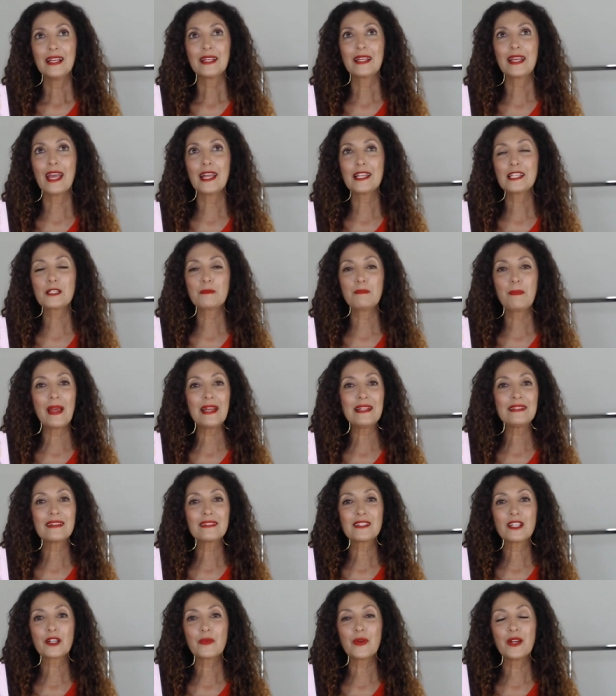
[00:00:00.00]
Kate Spade
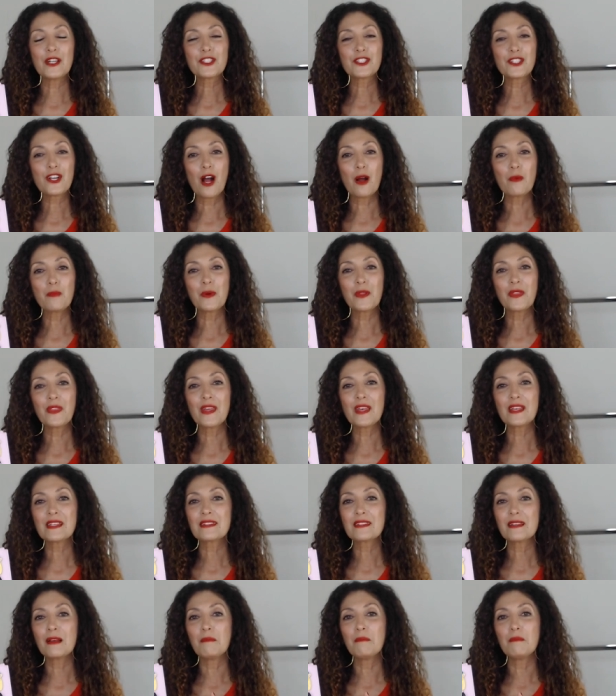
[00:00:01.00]
does a great job with
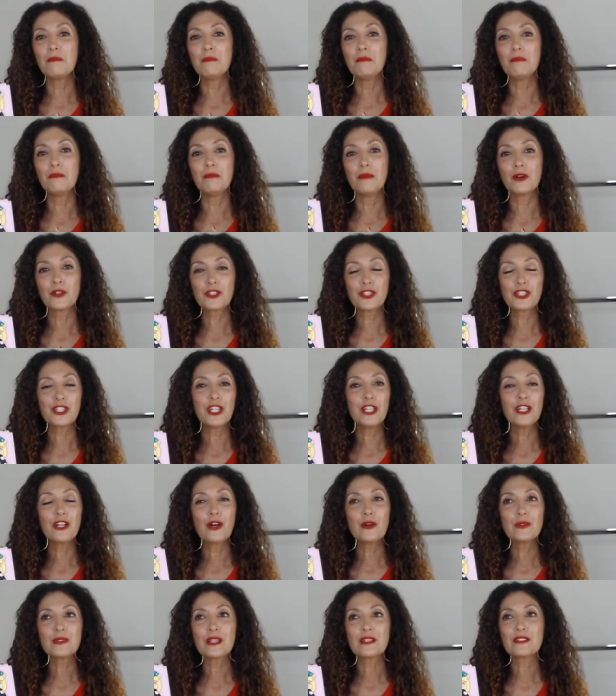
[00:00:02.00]
this.
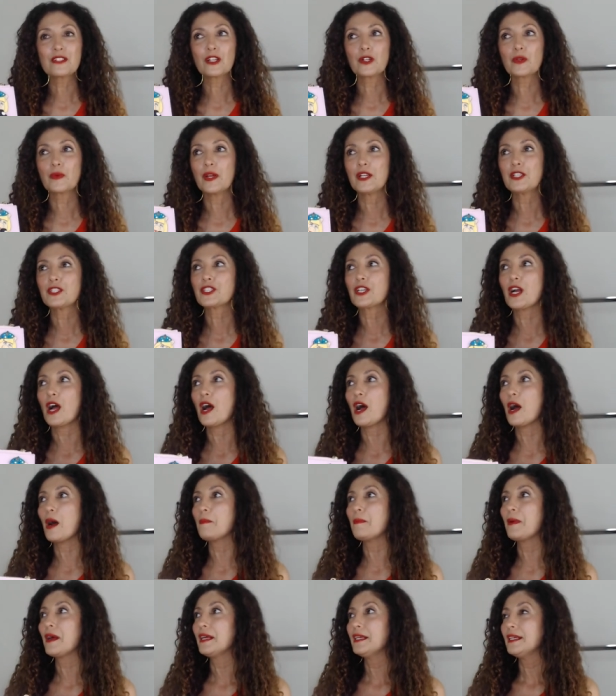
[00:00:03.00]
Moschino does a great
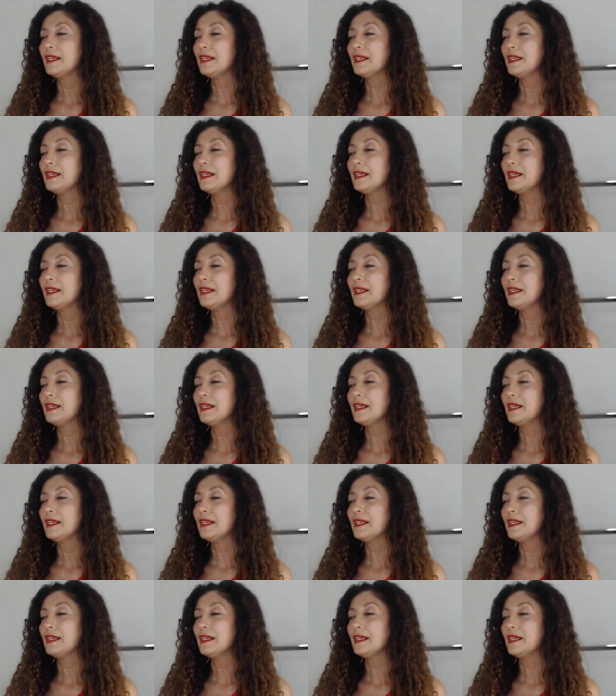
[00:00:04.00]
job.